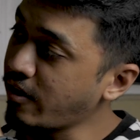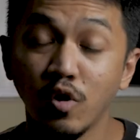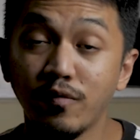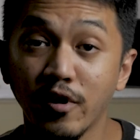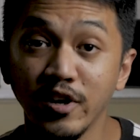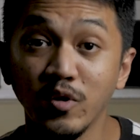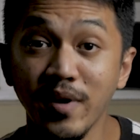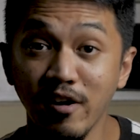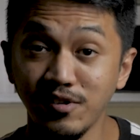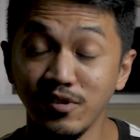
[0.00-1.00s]
so far, in
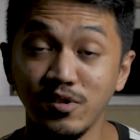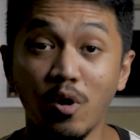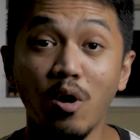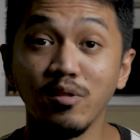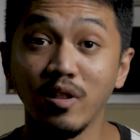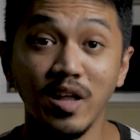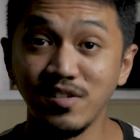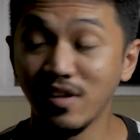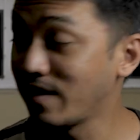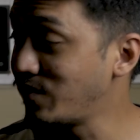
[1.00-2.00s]
comparison to all the
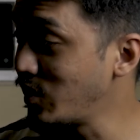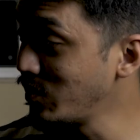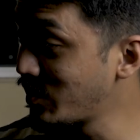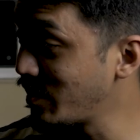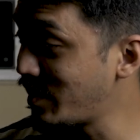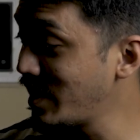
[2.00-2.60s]
lights that I've used,